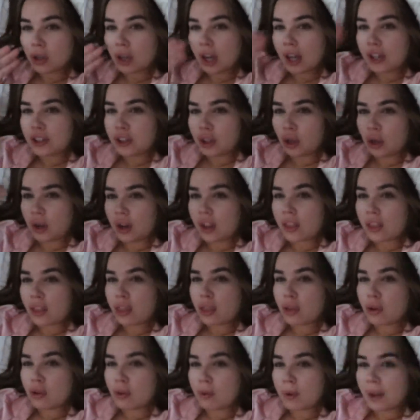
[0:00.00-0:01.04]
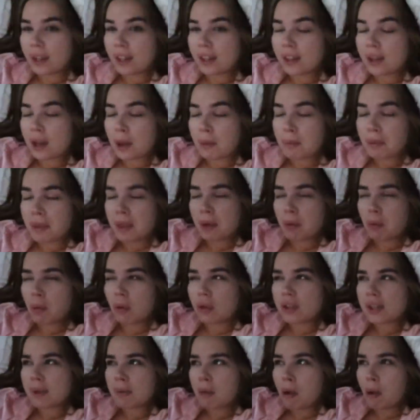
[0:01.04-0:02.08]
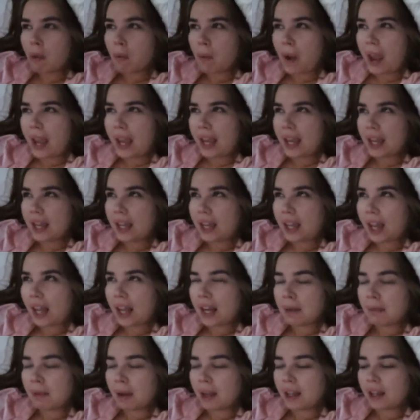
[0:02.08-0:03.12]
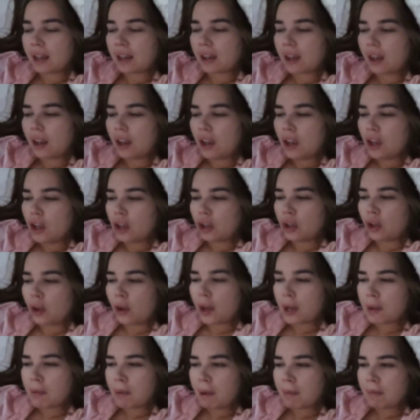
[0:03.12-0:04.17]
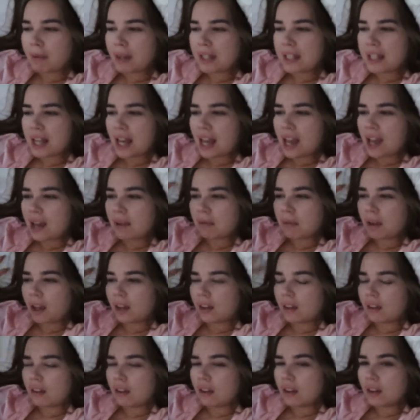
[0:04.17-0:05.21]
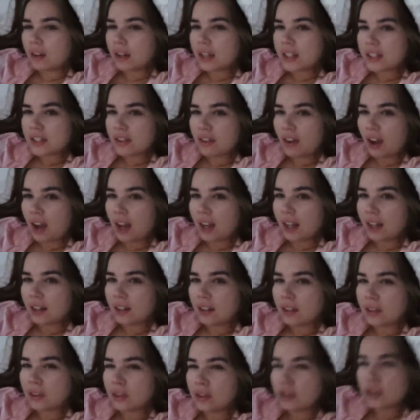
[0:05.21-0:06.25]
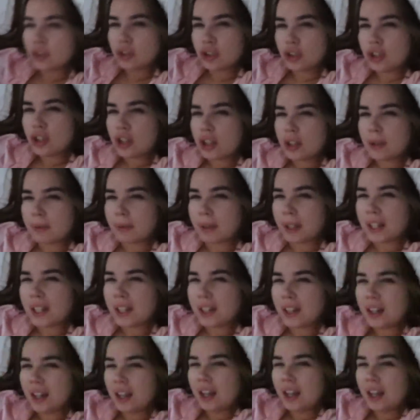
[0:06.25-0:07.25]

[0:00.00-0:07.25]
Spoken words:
I don't like the thought of waking up, but then once I'm awake and I'm like going about my day, I'm like, oh, it's fine. Do you know what I mean?